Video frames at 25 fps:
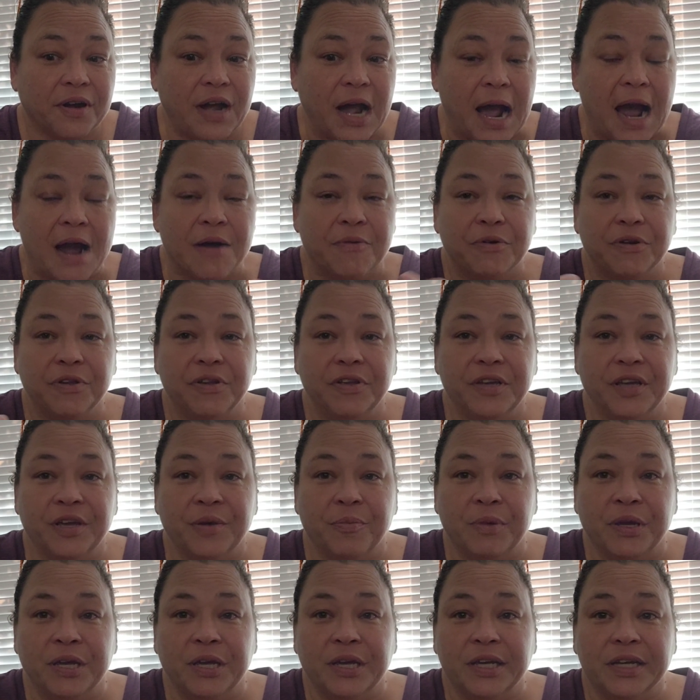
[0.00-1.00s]
I would look
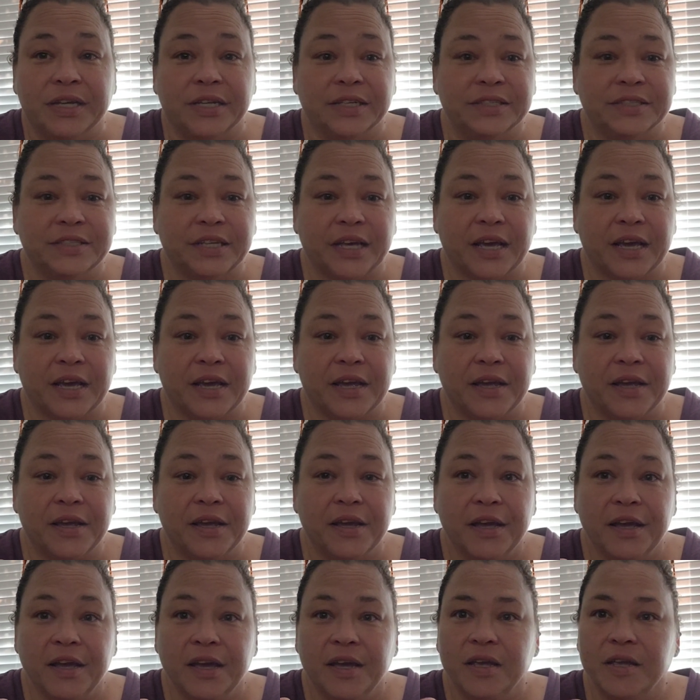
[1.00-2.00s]
at me and say,
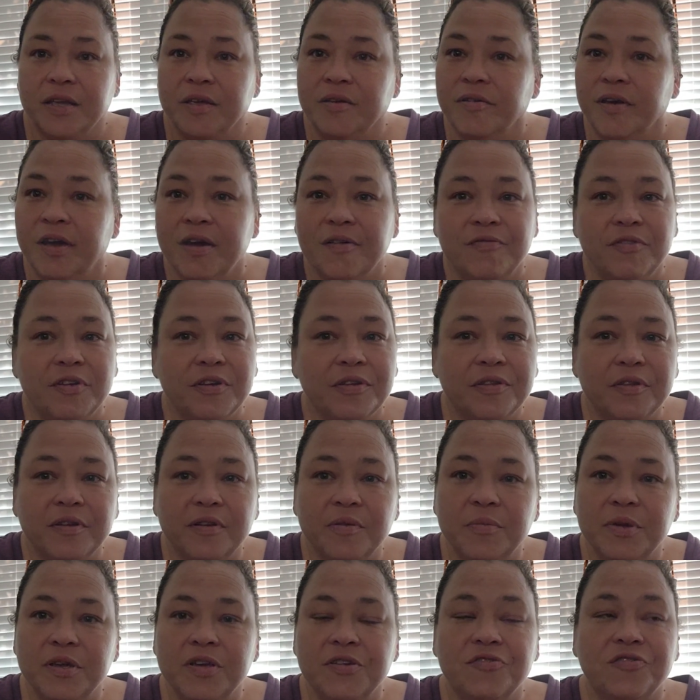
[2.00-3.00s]
you have nothing
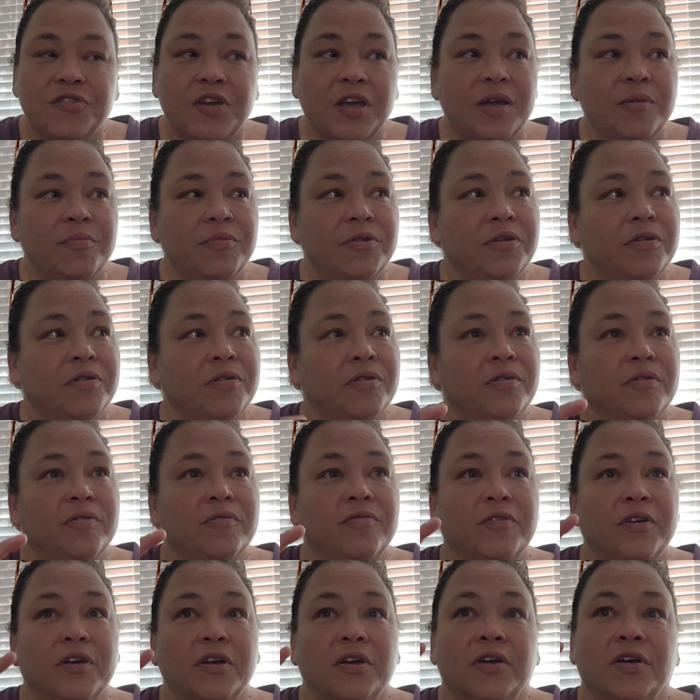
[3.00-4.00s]
to be ashamed of.